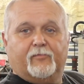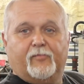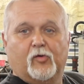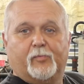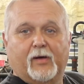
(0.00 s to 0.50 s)

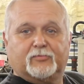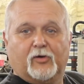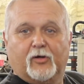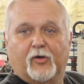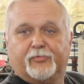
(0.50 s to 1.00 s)
Fuel pump's
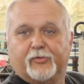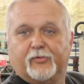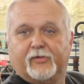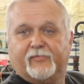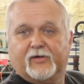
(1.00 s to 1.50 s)
going to go through
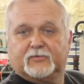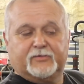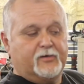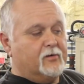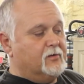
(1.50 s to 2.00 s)
the
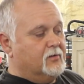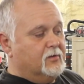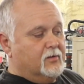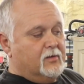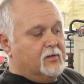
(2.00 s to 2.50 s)
filter
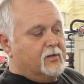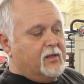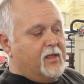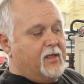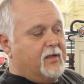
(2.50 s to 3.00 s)

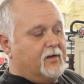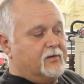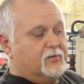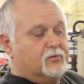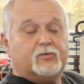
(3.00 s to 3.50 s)

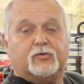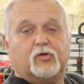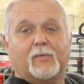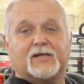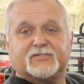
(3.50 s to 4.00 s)
and
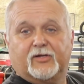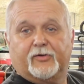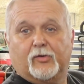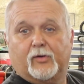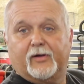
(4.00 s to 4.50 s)
to my
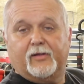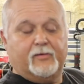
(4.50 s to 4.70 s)
solenoid.